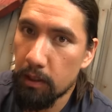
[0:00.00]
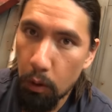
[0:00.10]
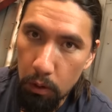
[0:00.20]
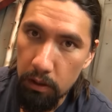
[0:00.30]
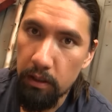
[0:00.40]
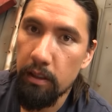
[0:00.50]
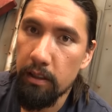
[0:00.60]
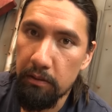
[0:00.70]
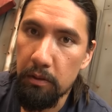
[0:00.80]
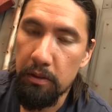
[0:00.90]
corn
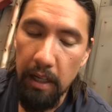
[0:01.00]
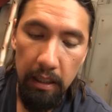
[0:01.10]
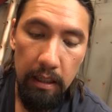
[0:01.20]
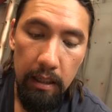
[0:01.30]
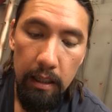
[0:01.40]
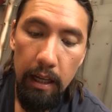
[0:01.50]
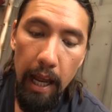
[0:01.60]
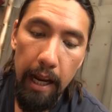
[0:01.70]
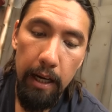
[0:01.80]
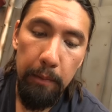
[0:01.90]
in the fruit salad.
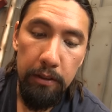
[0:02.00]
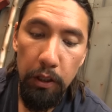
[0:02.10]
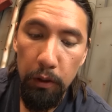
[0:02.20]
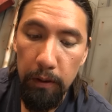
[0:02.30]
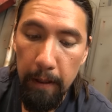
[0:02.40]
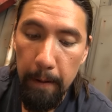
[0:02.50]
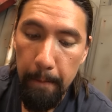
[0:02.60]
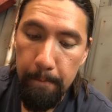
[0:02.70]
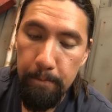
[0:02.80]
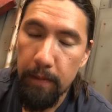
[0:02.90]
And number two,
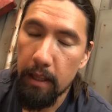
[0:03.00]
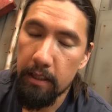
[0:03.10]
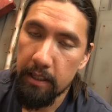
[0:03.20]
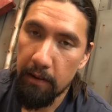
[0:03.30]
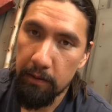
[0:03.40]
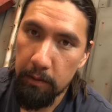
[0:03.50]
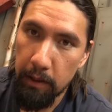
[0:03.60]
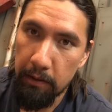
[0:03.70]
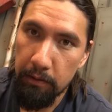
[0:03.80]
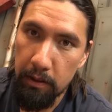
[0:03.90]
the safest
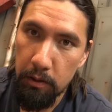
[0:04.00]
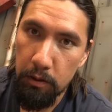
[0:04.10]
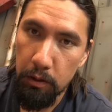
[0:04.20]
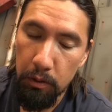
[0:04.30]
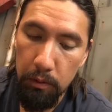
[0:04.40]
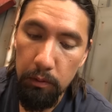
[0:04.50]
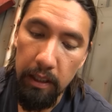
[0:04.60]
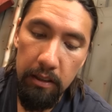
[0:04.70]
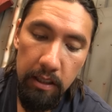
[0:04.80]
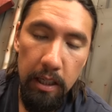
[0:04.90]
way for you to,
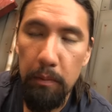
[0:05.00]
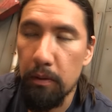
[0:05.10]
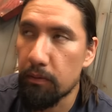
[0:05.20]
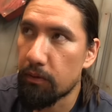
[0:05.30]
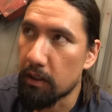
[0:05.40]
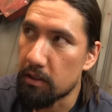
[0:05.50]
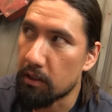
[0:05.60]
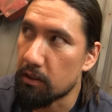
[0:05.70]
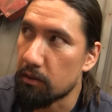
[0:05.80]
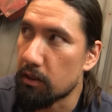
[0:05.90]
well, there's a number of things
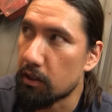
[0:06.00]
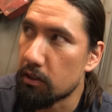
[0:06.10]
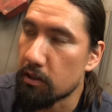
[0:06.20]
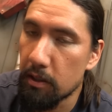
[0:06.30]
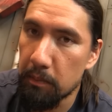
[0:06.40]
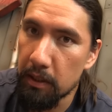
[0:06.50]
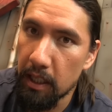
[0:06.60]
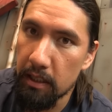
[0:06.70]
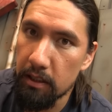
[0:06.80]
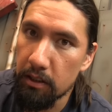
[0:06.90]
you can do. You can just simply
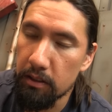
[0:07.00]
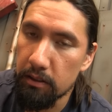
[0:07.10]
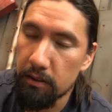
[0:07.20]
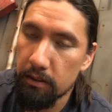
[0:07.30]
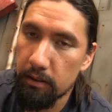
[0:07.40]
get your